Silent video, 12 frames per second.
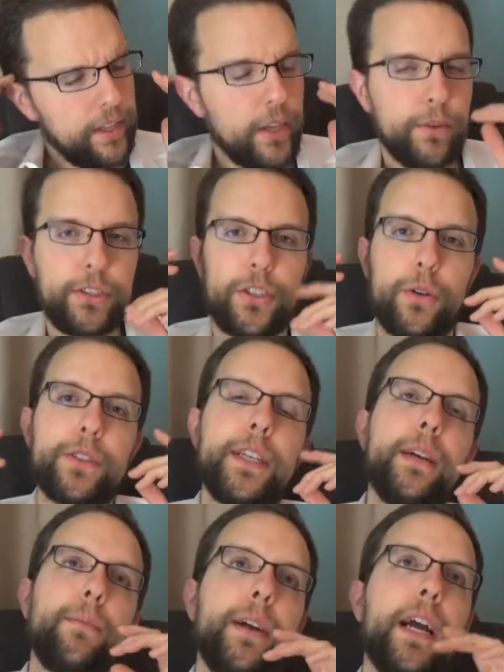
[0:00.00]
it shows
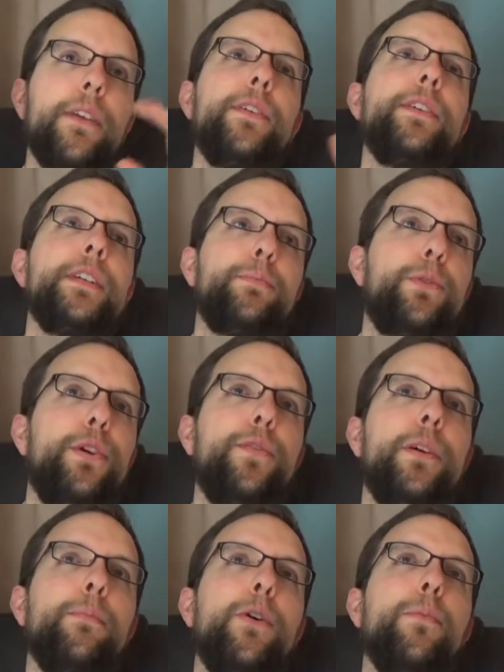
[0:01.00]
him kind of in this
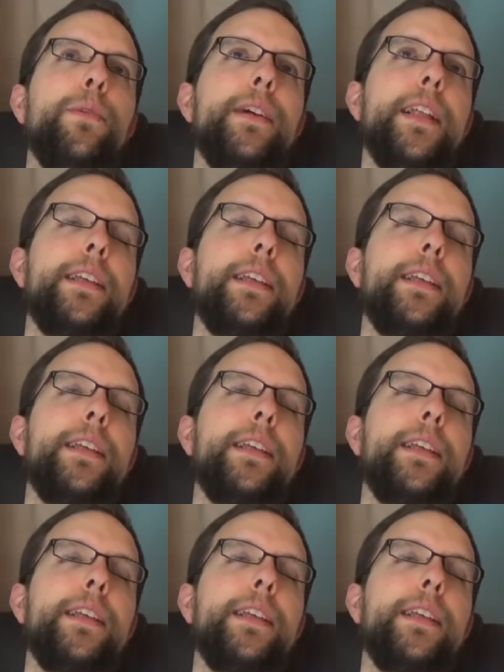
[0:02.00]
perfect moment,